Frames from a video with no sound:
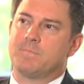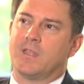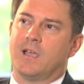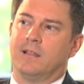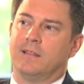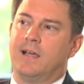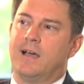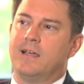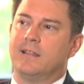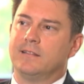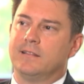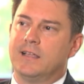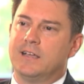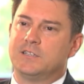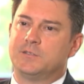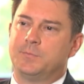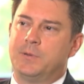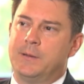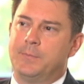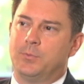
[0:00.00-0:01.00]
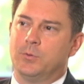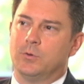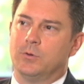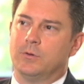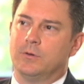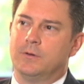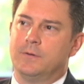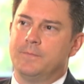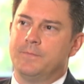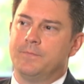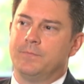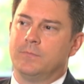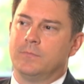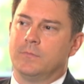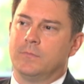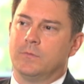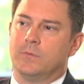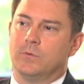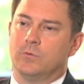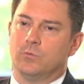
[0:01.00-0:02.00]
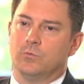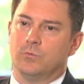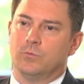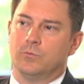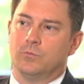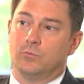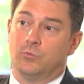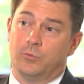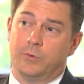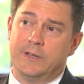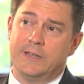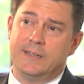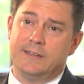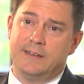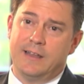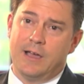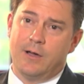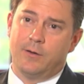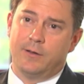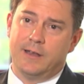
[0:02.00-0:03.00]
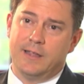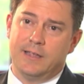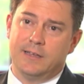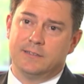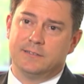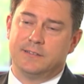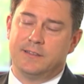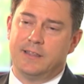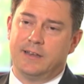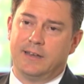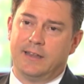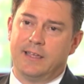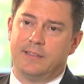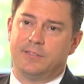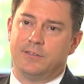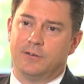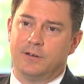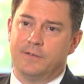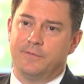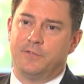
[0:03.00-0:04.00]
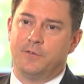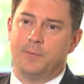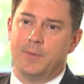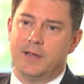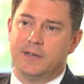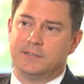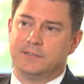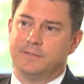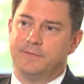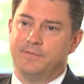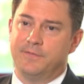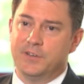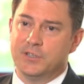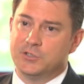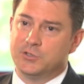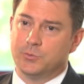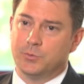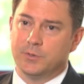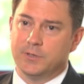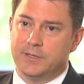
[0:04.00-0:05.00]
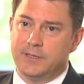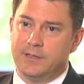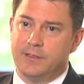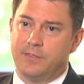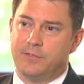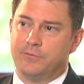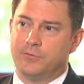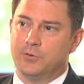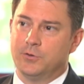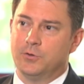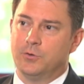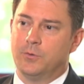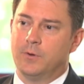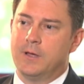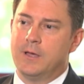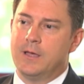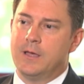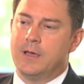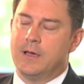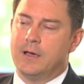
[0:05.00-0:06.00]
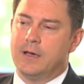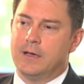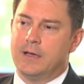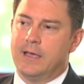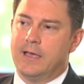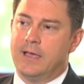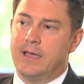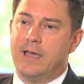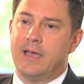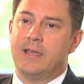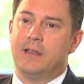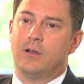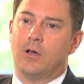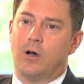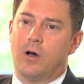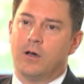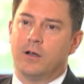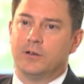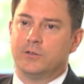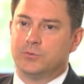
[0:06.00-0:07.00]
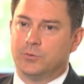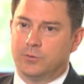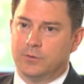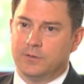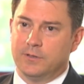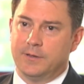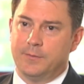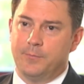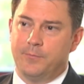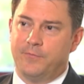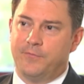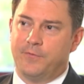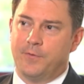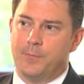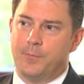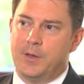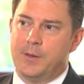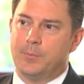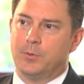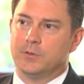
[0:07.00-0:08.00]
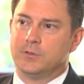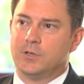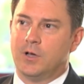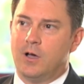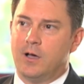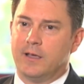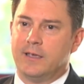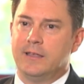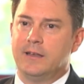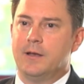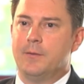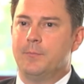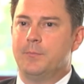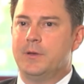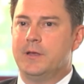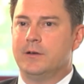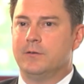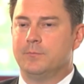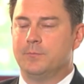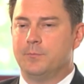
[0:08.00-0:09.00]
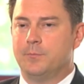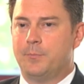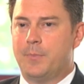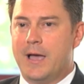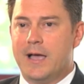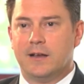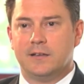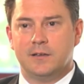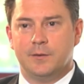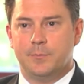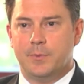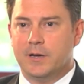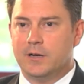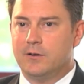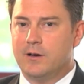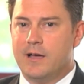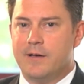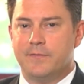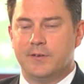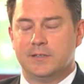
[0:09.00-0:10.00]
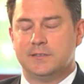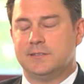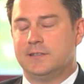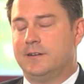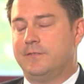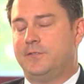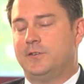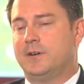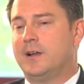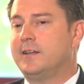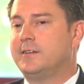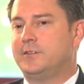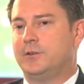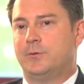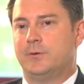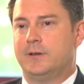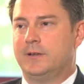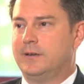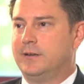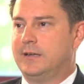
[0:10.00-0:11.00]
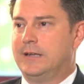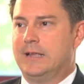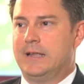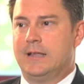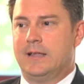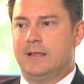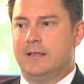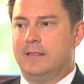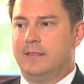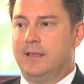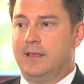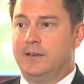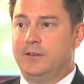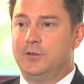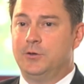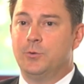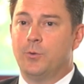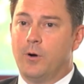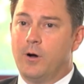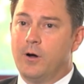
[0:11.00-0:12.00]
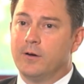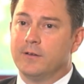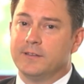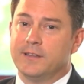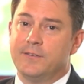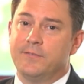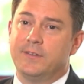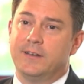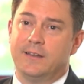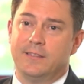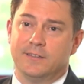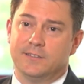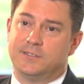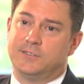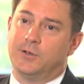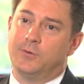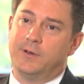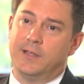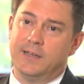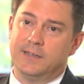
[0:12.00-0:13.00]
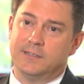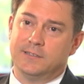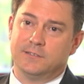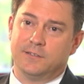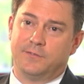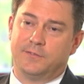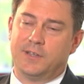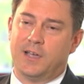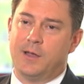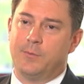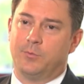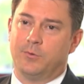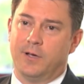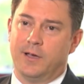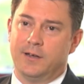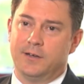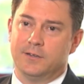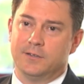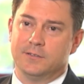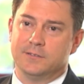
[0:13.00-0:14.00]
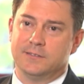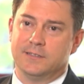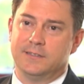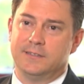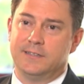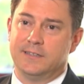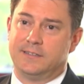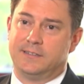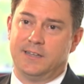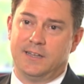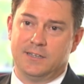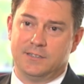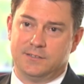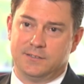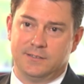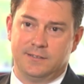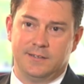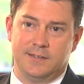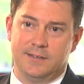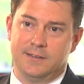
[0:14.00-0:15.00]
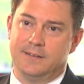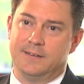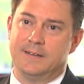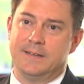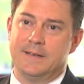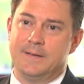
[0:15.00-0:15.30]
A lot less people read nowadays than get their information visually through and auditorily from people talking and being backed up by graphics. And if you're not doing it, then you are living in the stone ages of typewriters and dictation, and